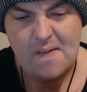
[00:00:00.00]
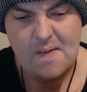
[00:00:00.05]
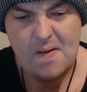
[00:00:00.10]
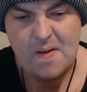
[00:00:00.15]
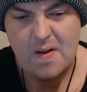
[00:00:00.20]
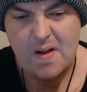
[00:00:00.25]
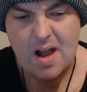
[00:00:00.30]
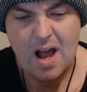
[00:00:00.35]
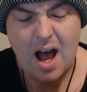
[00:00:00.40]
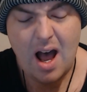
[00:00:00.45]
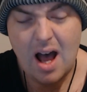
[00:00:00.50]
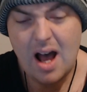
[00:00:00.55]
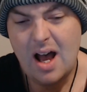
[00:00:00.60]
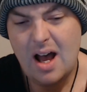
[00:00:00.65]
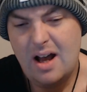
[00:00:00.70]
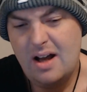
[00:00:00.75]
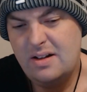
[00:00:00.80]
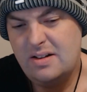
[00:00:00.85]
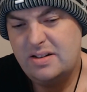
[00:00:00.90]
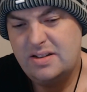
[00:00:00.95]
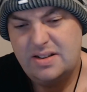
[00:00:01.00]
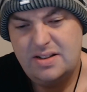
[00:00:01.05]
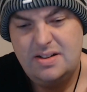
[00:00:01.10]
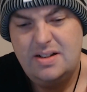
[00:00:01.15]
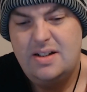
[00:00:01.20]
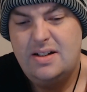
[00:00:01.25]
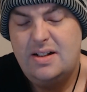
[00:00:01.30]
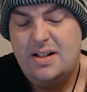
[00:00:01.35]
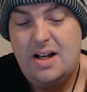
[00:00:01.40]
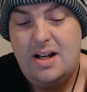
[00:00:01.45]

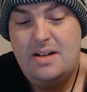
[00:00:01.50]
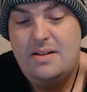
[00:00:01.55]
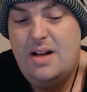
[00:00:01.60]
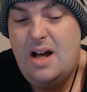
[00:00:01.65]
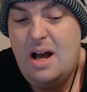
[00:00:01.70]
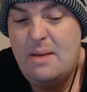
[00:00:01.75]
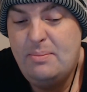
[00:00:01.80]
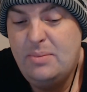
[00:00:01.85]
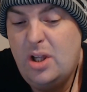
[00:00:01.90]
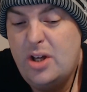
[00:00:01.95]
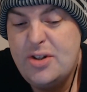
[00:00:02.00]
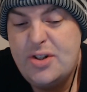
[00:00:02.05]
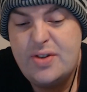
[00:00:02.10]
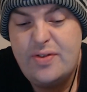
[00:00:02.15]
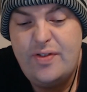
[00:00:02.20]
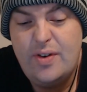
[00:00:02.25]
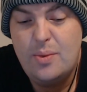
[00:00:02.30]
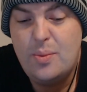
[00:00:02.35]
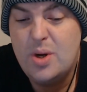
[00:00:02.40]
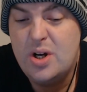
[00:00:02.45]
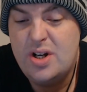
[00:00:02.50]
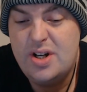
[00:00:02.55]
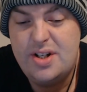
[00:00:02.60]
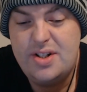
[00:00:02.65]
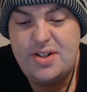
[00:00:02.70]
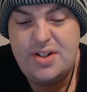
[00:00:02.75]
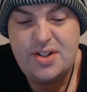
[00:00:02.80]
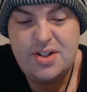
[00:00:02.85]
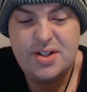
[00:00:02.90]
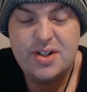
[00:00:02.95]
I'm lost for
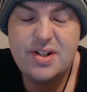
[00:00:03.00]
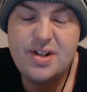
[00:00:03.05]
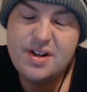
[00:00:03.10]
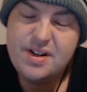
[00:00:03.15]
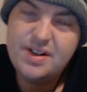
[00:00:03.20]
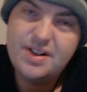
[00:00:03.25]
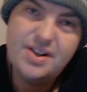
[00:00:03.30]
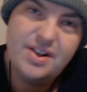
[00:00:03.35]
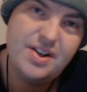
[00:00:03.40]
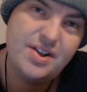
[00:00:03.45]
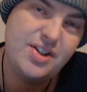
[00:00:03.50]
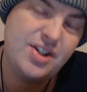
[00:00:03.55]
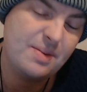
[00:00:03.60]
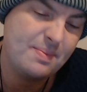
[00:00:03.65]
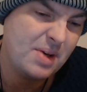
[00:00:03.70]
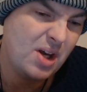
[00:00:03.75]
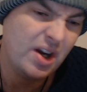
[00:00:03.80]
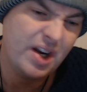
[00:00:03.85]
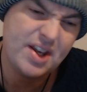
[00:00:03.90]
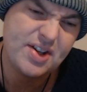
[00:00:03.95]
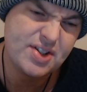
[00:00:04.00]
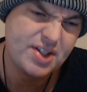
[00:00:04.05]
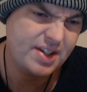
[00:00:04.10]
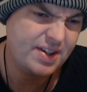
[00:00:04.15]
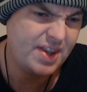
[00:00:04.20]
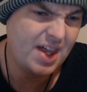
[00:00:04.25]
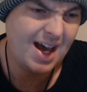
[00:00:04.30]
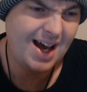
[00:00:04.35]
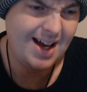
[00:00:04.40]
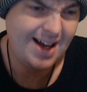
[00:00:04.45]
words, to be honest.
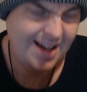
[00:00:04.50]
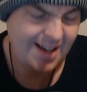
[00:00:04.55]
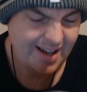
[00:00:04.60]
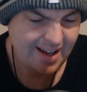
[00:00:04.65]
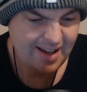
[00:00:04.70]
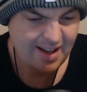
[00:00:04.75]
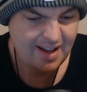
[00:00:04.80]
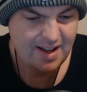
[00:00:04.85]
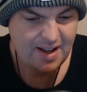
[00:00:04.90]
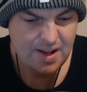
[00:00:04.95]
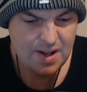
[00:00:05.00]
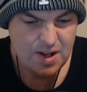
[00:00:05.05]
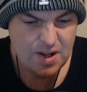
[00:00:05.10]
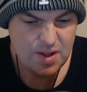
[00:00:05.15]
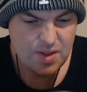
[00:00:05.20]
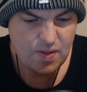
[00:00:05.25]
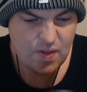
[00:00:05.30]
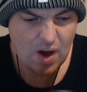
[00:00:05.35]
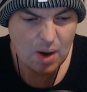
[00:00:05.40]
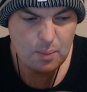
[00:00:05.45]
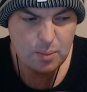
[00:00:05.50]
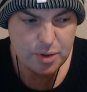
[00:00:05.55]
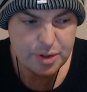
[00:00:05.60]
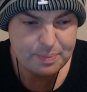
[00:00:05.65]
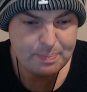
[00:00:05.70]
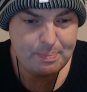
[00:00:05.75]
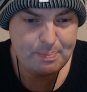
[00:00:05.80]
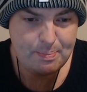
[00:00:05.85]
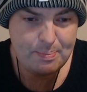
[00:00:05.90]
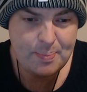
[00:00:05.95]
That was
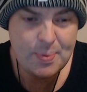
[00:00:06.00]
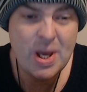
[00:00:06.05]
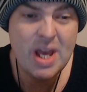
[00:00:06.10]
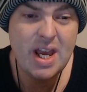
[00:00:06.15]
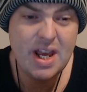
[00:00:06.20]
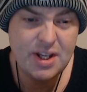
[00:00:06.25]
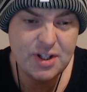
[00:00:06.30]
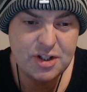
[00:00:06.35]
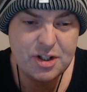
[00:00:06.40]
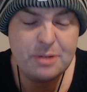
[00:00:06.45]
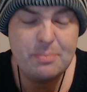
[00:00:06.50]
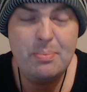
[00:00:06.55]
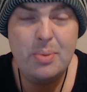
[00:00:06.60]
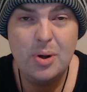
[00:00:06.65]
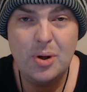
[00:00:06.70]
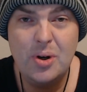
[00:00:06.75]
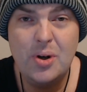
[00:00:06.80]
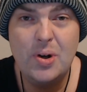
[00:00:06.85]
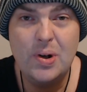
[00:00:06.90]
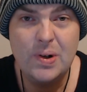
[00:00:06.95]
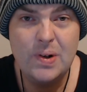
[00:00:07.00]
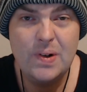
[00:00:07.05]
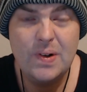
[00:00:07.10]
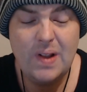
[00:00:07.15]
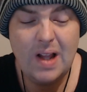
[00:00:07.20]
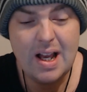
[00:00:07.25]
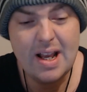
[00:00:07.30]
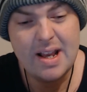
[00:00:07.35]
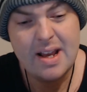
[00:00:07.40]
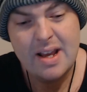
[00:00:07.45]
piss poor.
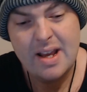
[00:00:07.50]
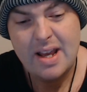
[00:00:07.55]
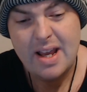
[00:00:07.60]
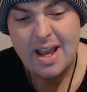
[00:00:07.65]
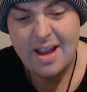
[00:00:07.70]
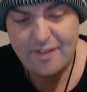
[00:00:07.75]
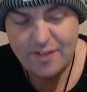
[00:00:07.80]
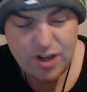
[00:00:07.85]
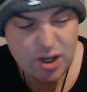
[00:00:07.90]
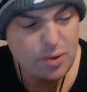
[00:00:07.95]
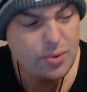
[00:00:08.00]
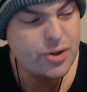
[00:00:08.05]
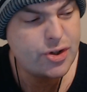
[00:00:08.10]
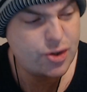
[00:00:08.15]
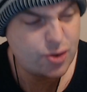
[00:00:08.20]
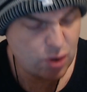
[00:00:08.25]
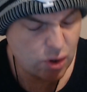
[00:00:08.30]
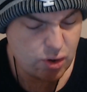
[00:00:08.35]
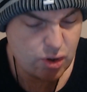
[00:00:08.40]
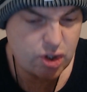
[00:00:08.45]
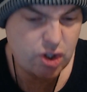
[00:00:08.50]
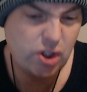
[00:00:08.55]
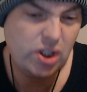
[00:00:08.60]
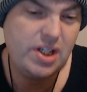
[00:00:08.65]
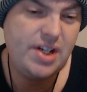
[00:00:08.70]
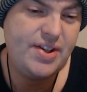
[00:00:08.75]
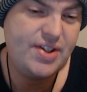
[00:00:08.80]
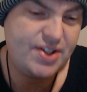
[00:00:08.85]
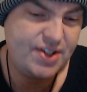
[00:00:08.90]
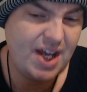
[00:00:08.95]
Like, if you structurally
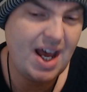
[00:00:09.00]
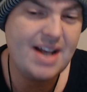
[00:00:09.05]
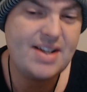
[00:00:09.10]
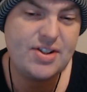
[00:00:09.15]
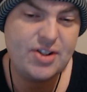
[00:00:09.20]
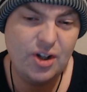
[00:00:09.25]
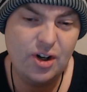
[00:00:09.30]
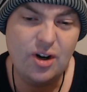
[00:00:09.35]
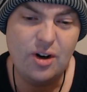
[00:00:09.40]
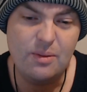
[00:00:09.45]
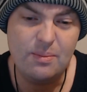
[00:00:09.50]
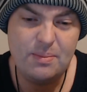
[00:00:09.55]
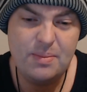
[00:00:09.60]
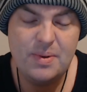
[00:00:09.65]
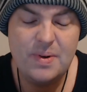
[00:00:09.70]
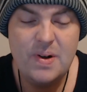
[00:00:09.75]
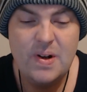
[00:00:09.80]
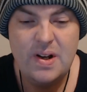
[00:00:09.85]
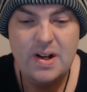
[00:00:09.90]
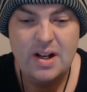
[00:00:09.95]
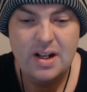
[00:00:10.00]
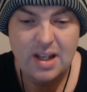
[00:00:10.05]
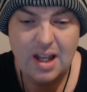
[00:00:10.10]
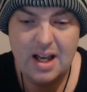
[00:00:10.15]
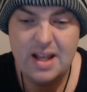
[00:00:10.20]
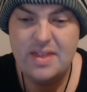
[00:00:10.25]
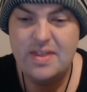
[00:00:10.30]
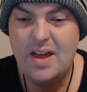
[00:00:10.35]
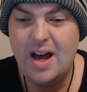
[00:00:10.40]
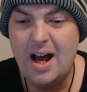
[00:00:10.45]
set up
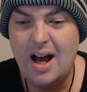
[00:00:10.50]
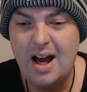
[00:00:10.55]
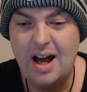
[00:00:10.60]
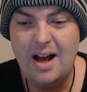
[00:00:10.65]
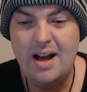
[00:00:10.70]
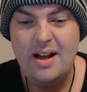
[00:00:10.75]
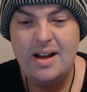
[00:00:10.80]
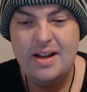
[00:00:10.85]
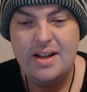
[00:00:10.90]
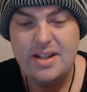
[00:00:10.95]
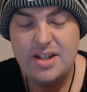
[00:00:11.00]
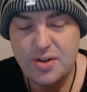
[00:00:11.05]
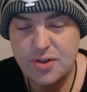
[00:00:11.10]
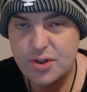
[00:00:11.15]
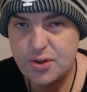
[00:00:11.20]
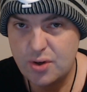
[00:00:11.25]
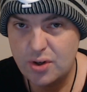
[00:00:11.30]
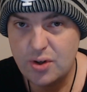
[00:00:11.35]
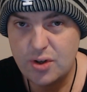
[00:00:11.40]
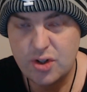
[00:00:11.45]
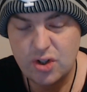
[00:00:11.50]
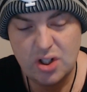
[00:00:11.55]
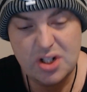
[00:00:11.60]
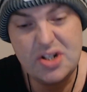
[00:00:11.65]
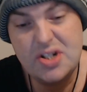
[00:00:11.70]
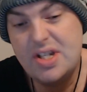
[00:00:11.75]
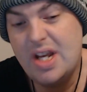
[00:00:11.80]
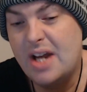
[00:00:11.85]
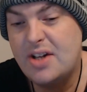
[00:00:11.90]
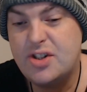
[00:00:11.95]
like that, you structurally
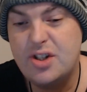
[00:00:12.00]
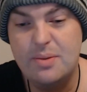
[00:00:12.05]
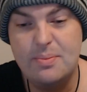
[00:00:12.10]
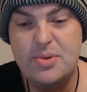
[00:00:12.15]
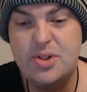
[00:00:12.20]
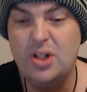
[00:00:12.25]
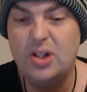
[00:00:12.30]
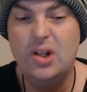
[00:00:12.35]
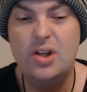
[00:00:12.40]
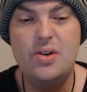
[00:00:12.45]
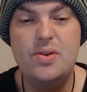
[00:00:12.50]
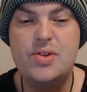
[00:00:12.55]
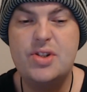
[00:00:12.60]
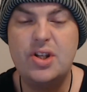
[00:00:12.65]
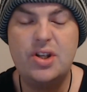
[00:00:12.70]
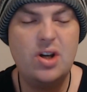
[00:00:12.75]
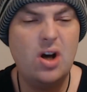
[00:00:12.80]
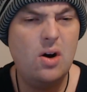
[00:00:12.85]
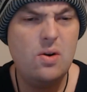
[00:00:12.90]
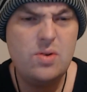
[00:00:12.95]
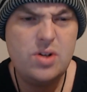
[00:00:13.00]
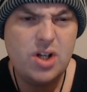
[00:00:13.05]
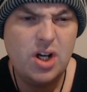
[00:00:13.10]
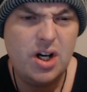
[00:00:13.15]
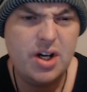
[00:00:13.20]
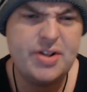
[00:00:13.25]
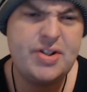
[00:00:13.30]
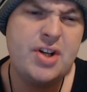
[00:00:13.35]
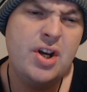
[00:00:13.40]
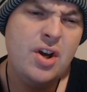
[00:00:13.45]
set up to lose to Gold
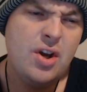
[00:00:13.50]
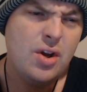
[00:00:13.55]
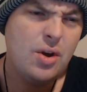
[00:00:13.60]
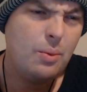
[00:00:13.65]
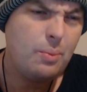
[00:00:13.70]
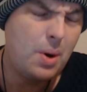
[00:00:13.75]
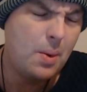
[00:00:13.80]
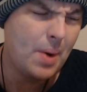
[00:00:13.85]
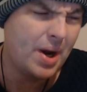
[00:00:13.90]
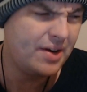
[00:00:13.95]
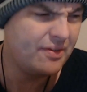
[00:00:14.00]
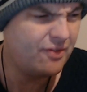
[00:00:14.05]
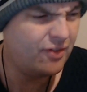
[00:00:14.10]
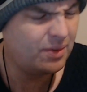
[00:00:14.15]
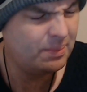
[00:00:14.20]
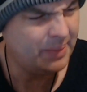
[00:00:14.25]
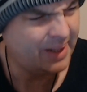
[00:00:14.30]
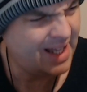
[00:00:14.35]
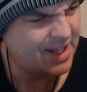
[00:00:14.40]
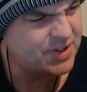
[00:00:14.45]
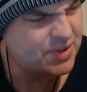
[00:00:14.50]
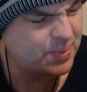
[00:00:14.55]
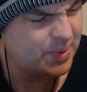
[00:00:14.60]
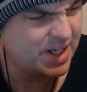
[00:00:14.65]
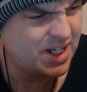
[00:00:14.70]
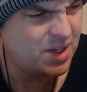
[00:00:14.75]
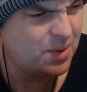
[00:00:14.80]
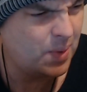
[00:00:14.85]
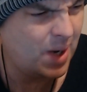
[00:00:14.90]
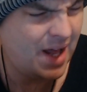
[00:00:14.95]
Coast. We went from last
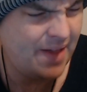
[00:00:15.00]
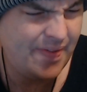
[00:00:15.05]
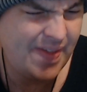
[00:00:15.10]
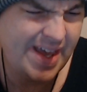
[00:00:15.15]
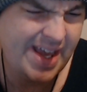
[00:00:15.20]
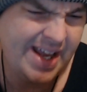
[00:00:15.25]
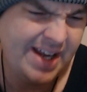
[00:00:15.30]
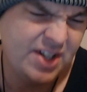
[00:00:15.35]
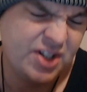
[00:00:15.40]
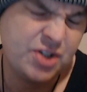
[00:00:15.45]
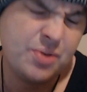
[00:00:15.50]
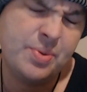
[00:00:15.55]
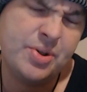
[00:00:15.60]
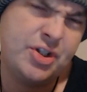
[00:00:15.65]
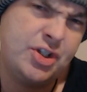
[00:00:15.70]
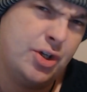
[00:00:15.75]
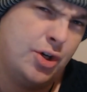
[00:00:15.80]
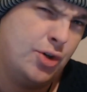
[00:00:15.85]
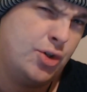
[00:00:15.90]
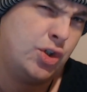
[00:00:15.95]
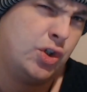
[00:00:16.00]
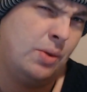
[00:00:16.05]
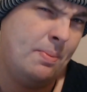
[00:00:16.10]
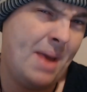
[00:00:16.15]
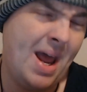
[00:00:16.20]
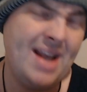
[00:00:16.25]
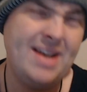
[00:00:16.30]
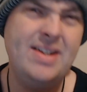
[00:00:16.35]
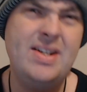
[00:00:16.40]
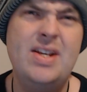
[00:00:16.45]
week where the ins were so
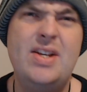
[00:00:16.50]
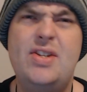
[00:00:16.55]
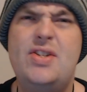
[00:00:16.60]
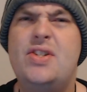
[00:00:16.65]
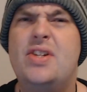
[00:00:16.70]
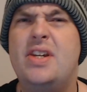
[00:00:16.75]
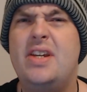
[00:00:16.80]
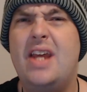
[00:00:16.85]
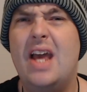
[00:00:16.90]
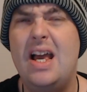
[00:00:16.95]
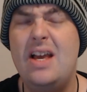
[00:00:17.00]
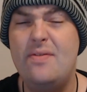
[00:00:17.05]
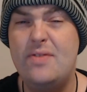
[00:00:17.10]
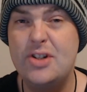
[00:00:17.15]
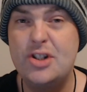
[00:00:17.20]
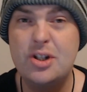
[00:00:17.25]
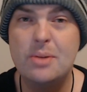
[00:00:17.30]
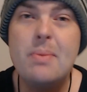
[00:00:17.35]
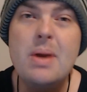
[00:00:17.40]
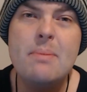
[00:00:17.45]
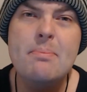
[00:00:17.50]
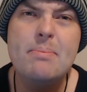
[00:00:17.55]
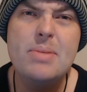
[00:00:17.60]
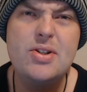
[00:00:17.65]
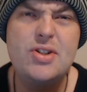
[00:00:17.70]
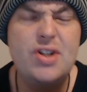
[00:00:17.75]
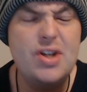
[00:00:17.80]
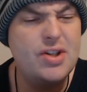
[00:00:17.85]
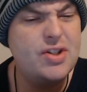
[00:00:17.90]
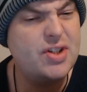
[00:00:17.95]
tremendous and gave us some
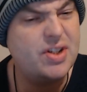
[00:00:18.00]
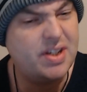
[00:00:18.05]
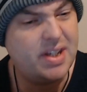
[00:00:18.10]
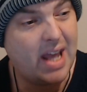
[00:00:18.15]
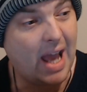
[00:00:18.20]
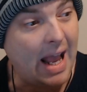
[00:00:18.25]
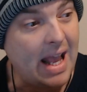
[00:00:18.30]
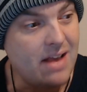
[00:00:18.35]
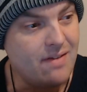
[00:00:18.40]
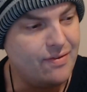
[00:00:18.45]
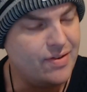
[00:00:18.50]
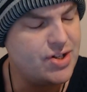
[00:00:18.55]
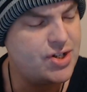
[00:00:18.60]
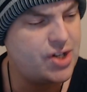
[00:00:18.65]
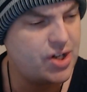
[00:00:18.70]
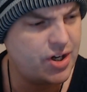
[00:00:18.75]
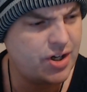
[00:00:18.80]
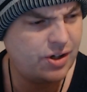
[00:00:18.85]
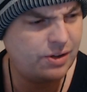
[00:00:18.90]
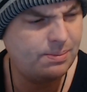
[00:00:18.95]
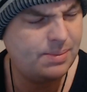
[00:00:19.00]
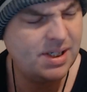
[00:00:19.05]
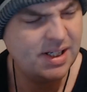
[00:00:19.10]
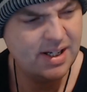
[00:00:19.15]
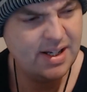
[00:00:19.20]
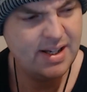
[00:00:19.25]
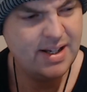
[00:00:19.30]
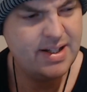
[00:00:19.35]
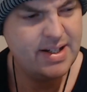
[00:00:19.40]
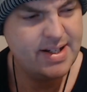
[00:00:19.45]
impetus and gave us hope,
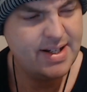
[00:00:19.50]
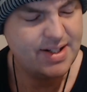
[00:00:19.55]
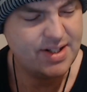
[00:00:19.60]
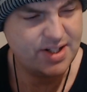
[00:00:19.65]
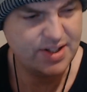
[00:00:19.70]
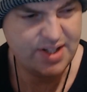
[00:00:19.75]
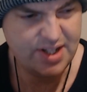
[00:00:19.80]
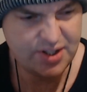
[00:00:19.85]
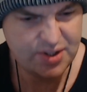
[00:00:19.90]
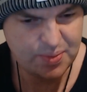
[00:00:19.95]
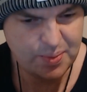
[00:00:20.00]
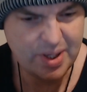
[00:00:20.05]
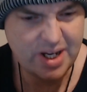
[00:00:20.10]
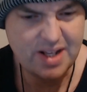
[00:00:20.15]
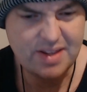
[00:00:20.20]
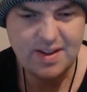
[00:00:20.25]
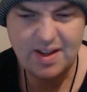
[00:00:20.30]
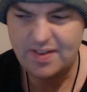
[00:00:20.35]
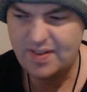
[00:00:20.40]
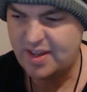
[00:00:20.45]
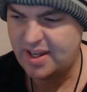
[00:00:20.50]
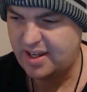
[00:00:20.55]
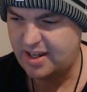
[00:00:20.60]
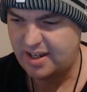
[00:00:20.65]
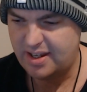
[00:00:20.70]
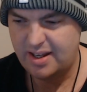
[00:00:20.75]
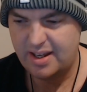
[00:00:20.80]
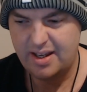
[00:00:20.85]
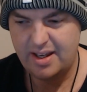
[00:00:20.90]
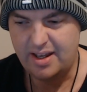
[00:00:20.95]
to this week that the
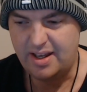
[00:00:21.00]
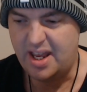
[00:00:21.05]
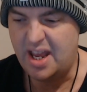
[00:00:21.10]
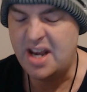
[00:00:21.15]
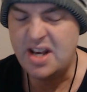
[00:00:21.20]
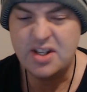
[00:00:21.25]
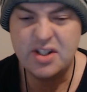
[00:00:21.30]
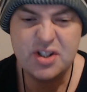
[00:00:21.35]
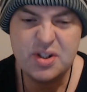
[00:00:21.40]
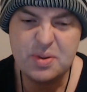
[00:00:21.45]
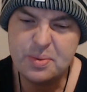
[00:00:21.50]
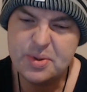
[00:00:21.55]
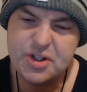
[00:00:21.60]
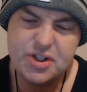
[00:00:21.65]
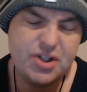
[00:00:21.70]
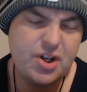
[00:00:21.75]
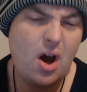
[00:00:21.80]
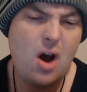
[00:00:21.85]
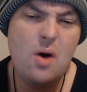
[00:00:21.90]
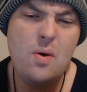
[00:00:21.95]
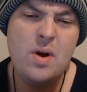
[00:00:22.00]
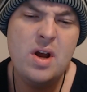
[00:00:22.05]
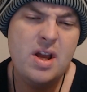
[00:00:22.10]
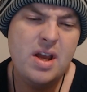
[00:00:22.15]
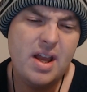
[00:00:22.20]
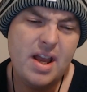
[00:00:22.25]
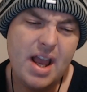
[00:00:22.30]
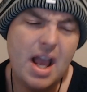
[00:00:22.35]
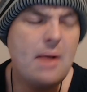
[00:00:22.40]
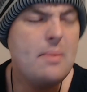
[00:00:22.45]
ins were so...
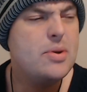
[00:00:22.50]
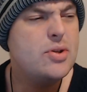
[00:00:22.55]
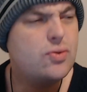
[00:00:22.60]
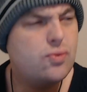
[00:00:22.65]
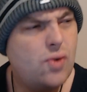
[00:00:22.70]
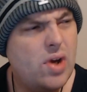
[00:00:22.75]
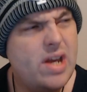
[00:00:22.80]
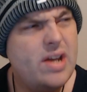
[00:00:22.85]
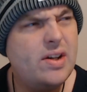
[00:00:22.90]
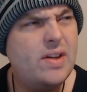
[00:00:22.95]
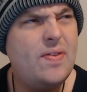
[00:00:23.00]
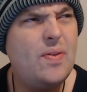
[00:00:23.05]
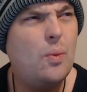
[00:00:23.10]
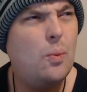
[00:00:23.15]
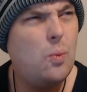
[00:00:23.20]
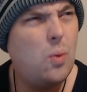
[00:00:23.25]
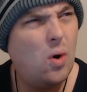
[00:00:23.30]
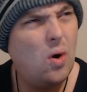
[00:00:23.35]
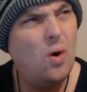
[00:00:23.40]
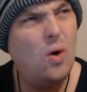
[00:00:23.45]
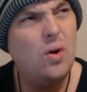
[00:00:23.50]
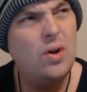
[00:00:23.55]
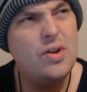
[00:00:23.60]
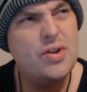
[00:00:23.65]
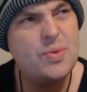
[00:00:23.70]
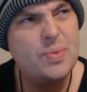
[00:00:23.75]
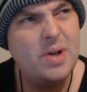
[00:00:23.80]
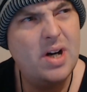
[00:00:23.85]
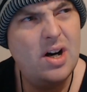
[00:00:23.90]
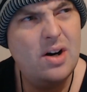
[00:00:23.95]
It was written in the wall as well. My